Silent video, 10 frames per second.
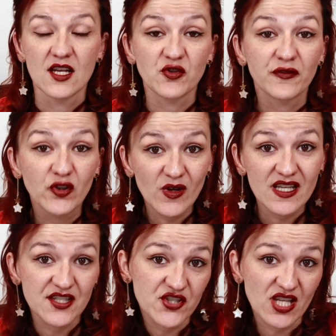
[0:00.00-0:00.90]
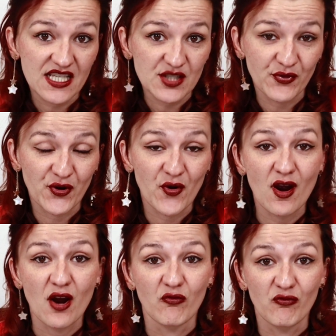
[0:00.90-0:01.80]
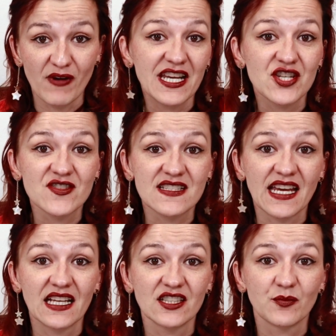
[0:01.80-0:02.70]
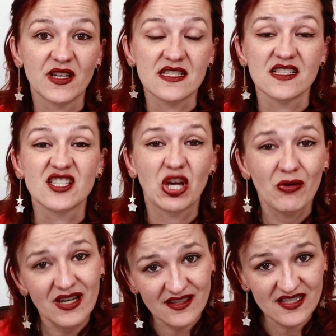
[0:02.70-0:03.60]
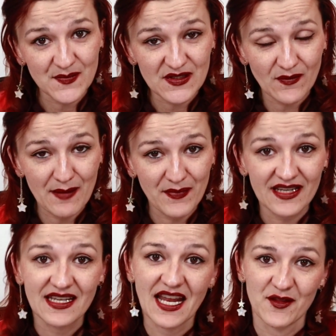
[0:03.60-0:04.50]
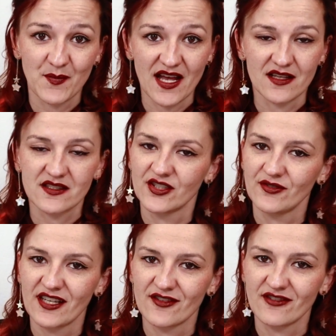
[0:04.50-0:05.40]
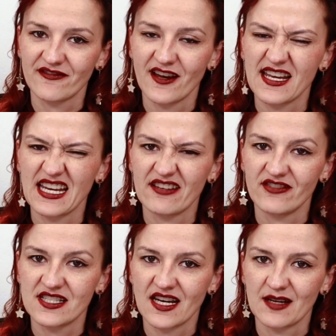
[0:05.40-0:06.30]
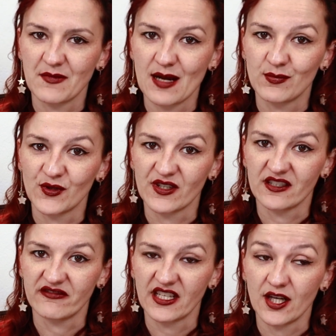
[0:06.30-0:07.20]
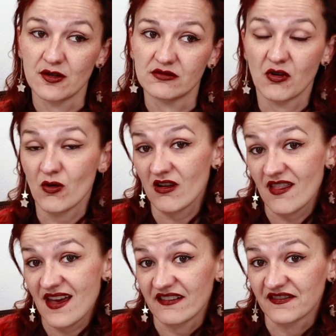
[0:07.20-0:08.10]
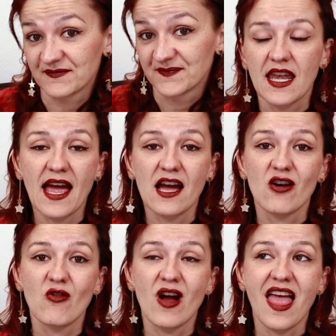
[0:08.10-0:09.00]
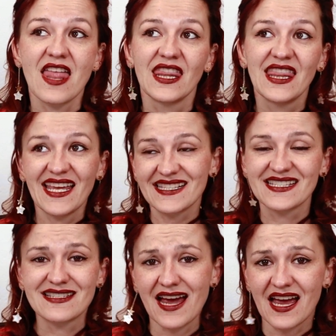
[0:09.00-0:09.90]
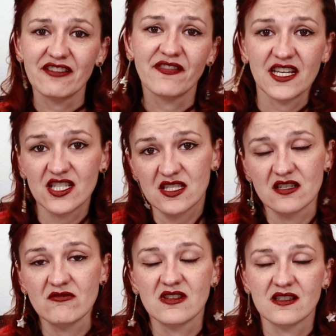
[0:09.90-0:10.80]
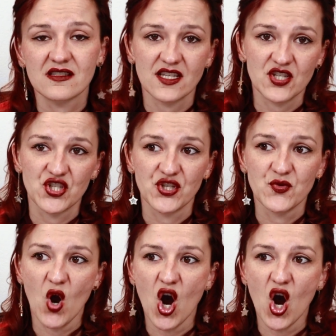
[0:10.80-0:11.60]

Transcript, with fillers: So if you are a digital entrepreneur ready to scale your business, go hit the subscribe button and the bell so you get notified every time I upload a new video or go live. Now, let's dive into this issue